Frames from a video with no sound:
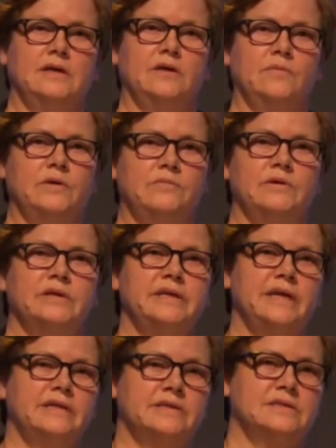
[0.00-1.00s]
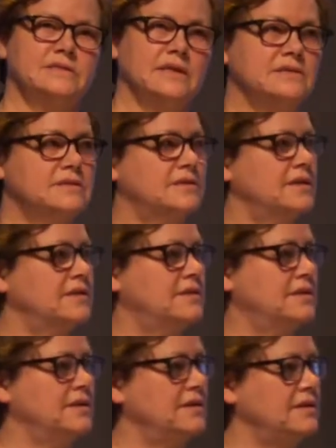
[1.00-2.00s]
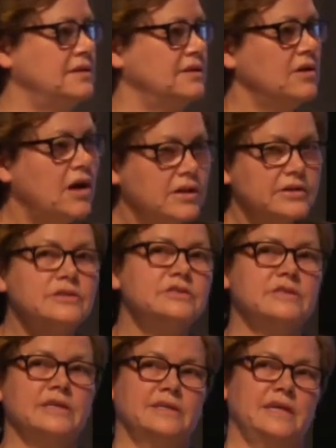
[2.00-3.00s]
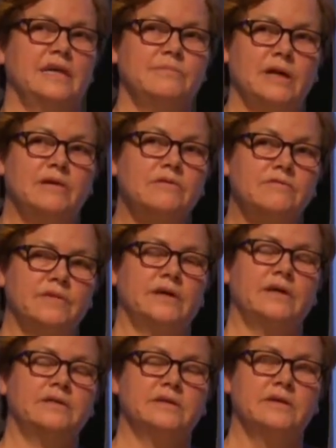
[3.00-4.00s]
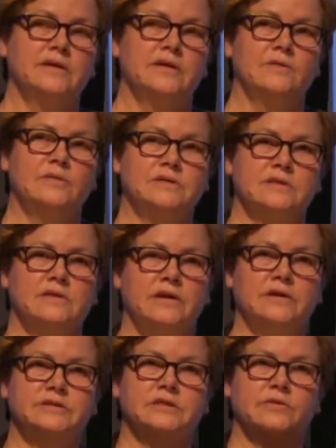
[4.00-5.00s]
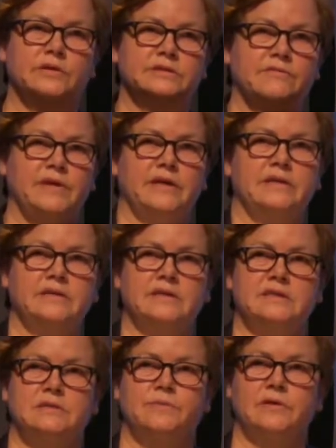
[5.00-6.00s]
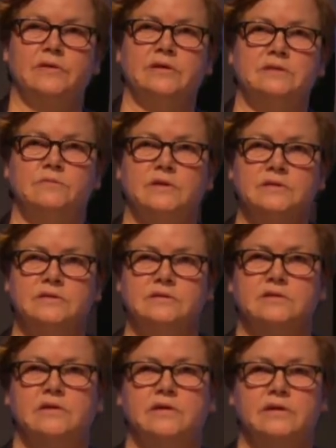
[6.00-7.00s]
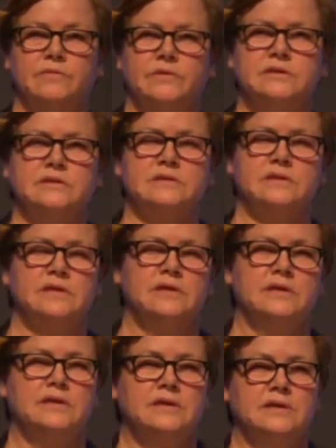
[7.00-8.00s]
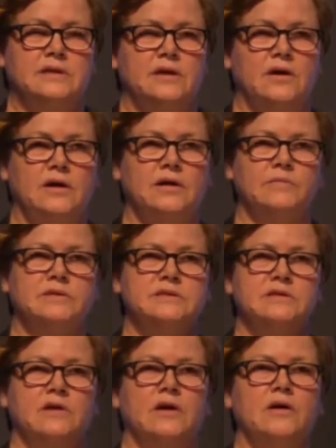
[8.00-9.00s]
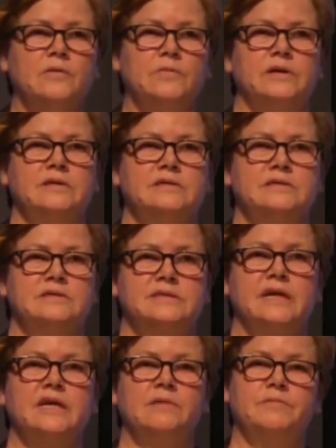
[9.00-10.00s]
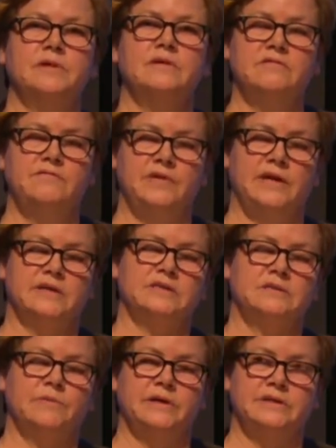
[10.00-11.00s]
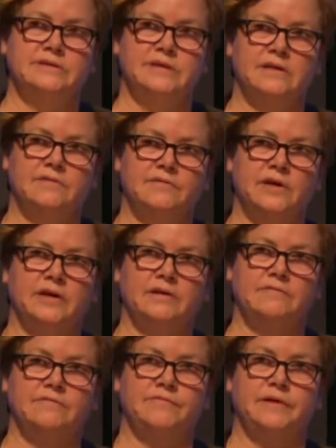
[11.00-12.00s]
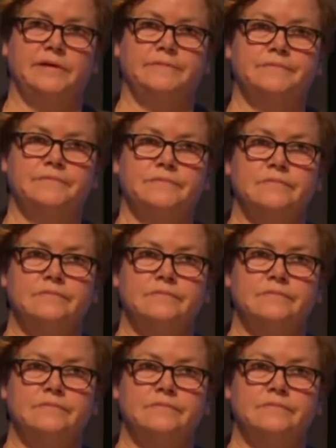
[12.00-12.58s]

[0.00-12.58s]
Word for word: one really had the sense that the knowledge that came out of that was a consequence of that experience. It wasn't the wasn't it wasn't always set up in advance by a set of kind of um,